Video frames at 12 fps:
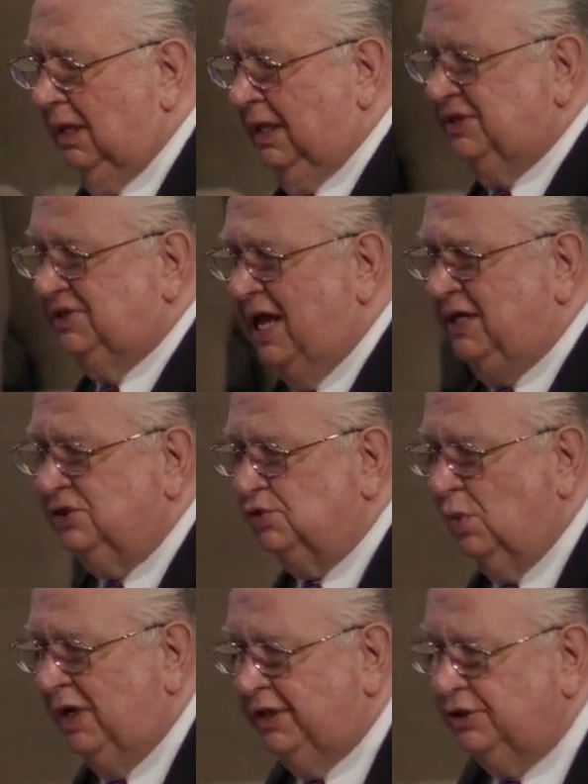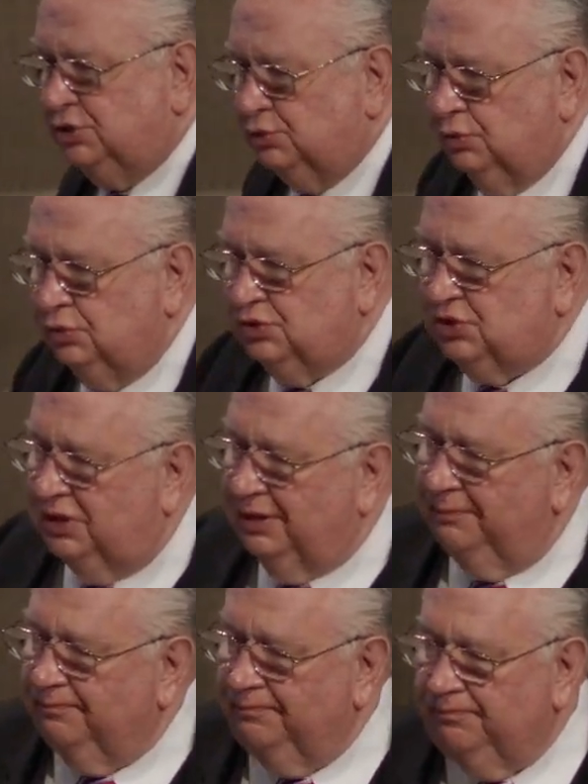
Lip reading: He's on his way to Jerusalem.